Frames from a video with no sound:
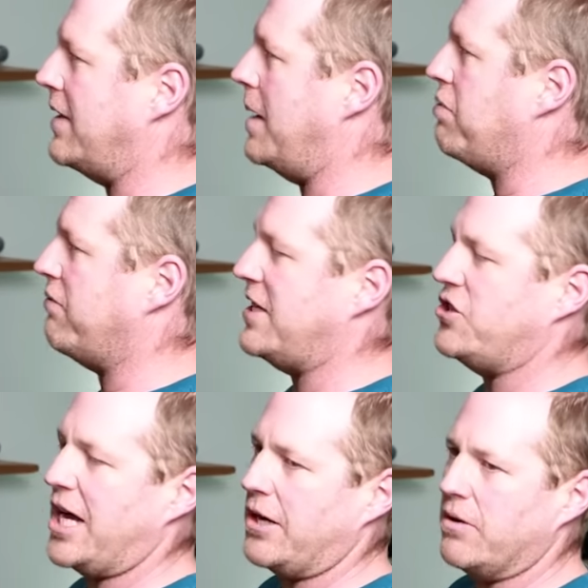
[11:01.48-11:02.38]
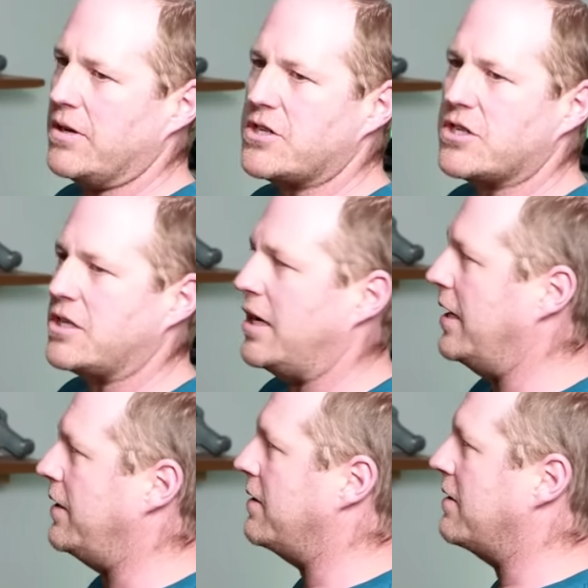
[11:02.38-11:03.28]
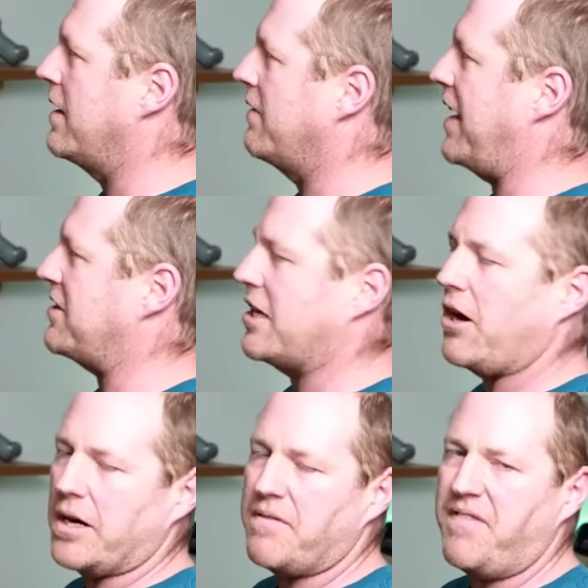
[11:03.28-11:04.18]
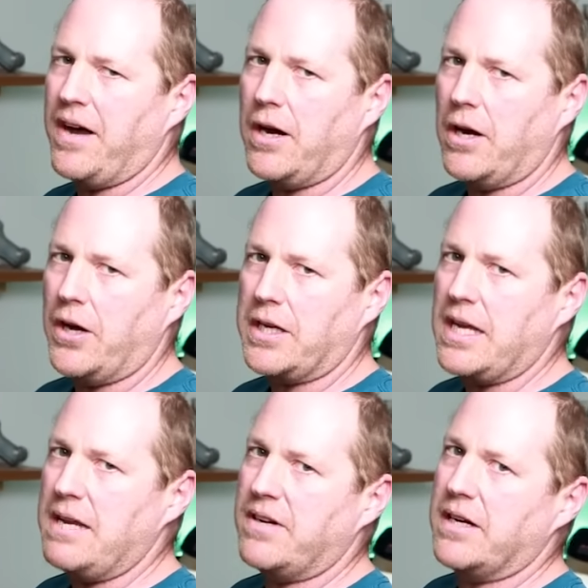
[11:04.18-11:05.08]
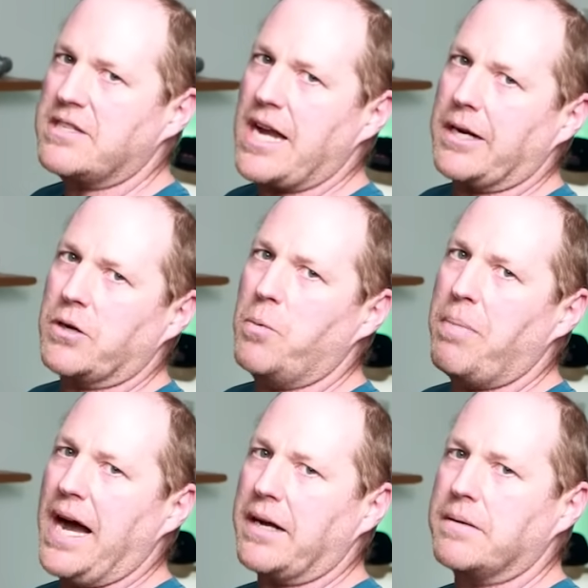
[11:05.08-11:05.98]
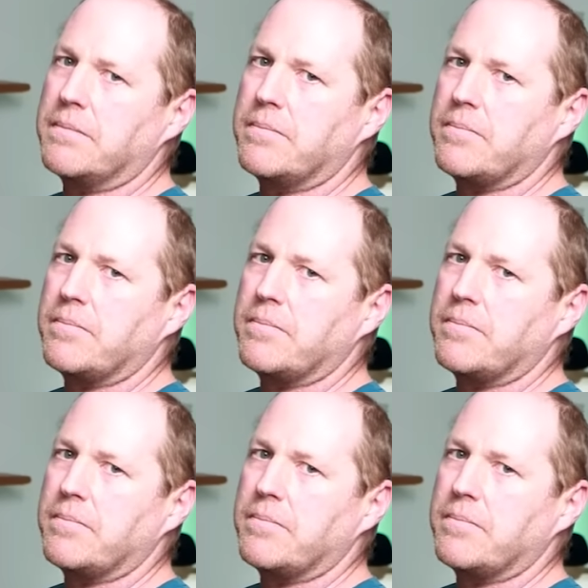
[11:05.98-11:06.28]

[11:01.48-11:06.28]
They're pretty generous, and that's the kind of fit I like, even in a technical bag.